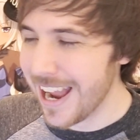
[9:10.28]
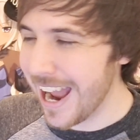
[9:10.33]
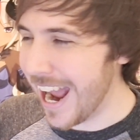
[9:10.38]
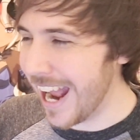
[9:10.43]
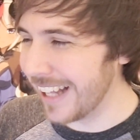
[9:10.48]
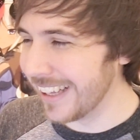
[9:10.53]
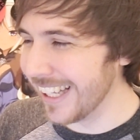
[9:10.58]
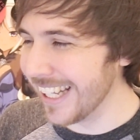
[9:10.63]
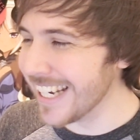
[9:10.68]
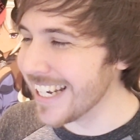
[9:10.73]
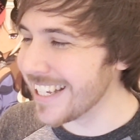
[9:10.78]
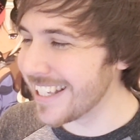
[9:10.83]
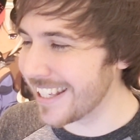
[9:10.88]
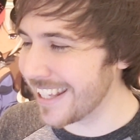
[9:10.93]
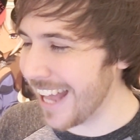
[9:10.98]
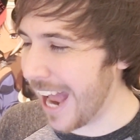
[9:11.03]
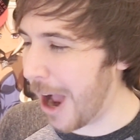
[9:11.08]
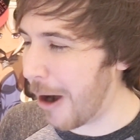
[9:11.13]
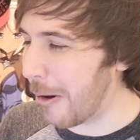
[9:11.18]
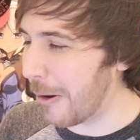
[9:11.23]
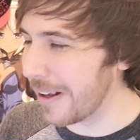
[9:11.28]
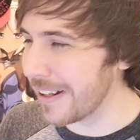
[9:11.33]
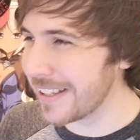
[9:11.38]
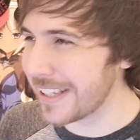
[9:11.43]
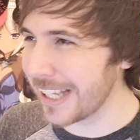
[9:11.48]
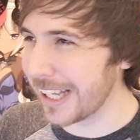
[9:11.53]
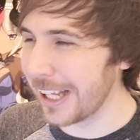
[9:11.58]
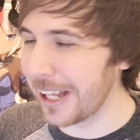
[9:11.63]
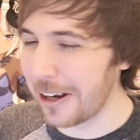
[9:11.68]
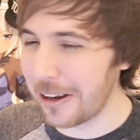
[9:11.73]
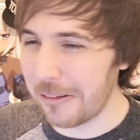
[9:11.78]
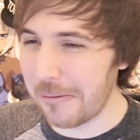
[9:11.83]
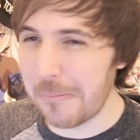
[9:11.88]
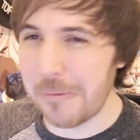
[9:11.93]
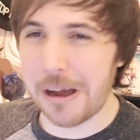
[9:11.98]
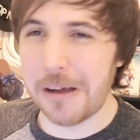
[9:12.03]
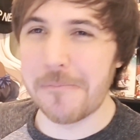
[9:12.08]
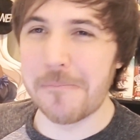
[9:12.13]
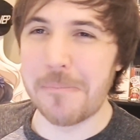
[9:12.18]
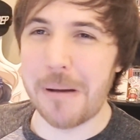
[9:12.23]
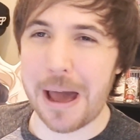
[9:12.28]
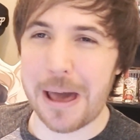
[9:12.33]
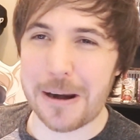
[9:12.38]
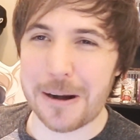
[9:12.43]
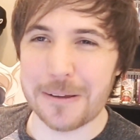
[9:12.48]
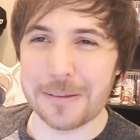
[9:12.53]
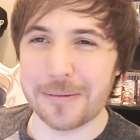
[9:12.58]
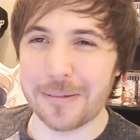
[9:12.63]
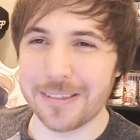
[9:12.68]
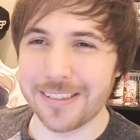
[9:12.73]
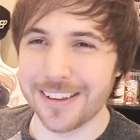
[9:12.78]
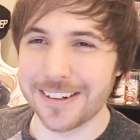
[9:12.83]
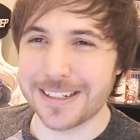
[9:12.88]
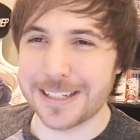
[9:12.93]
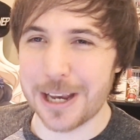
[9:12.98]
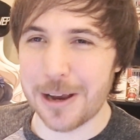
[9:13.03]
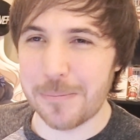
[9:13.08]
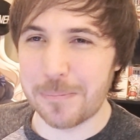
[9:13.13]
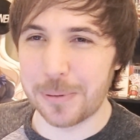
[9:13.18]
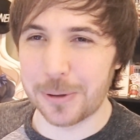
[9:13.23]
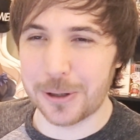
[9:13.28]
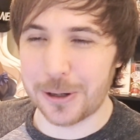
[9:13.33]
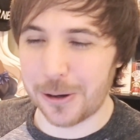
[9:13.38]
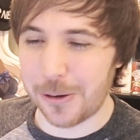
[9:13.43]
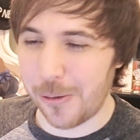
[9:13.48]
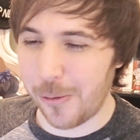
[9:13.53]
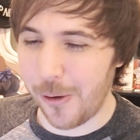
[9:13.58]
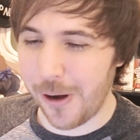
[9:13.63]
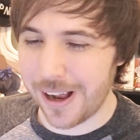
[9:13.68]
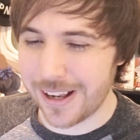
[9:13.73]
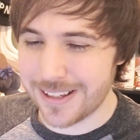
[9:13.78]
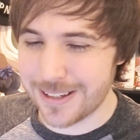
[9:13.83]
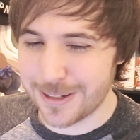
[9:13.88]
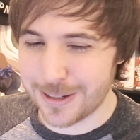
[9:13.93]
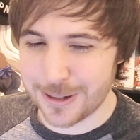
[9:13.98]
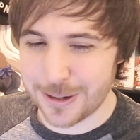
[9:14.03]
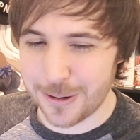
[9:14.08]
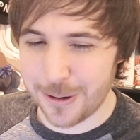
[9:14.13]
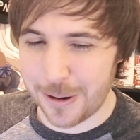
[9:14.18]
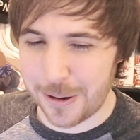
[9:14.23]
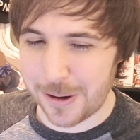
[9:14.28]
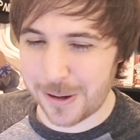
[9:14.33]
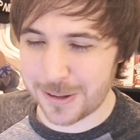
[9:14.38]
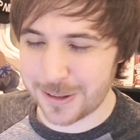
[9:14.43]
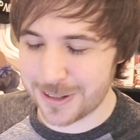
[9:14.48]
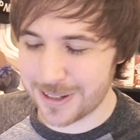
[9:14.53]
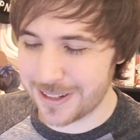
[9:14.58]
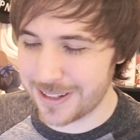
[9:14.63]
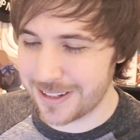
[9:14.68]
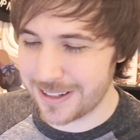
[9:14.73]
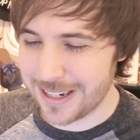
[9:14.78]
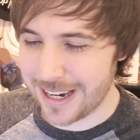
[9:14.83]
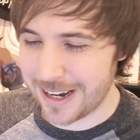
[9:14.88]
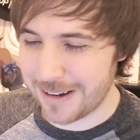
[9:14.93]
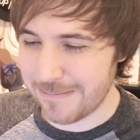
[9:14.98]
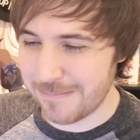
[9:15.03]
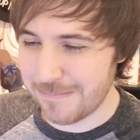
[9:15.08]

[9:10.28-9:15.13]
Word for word: At least that one's a little bit better than the typical ones, you all sick